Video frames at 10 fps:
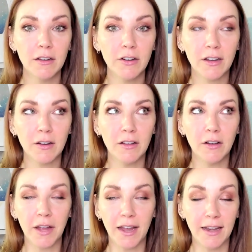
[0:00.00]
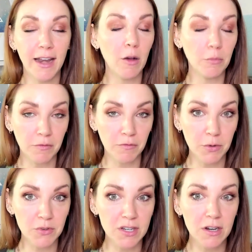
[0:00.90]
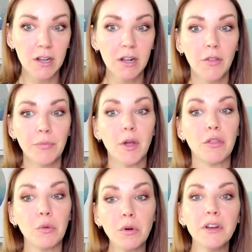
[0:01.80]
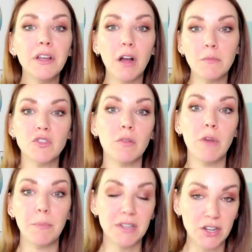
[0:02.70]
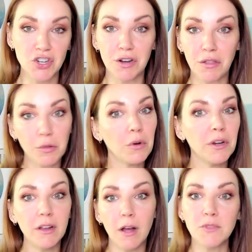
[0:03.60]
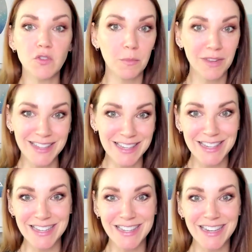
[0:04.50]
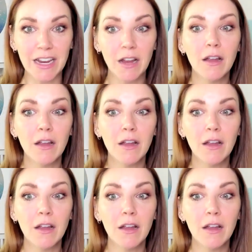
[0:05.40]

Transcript: You're like, okay, now I'm confused. Authority comes from repetition, authority comes from consistency.